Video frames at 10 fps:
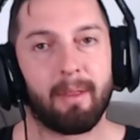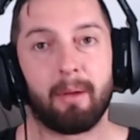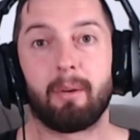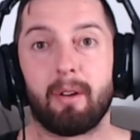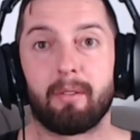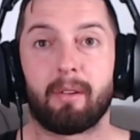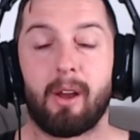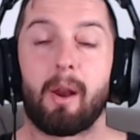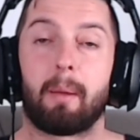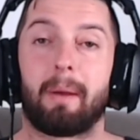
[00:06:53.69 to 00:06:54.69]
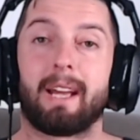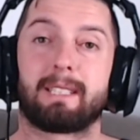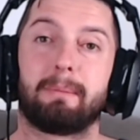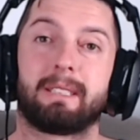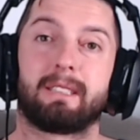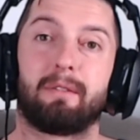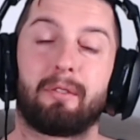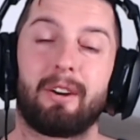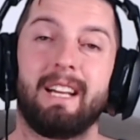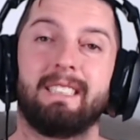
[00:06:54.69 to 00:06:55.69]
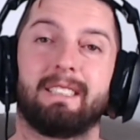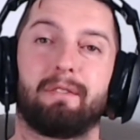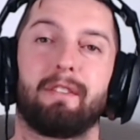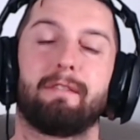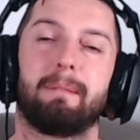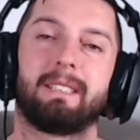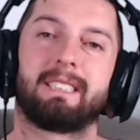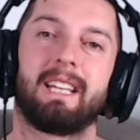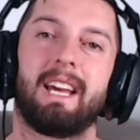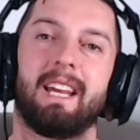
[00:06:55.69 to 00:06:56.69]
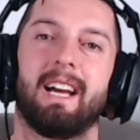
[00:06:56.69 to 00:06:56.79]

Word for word: they were going up against Mr. Freeze. If you've missed that,